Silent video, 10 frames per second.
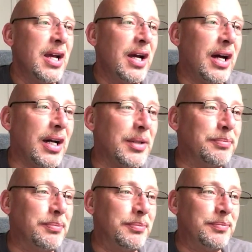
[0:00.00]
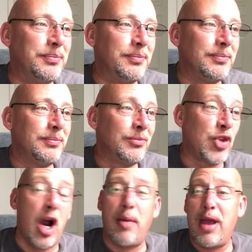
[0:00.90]
Um,
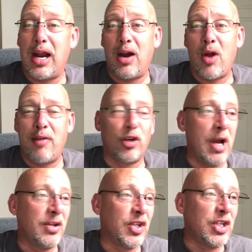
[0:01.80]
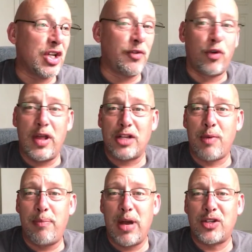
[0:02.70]
sorry, man, I don't have a great suggestion for you. That's
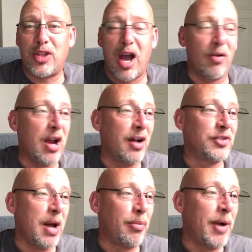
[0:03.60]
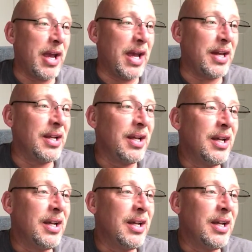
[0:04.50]
my best thought right off top of my head.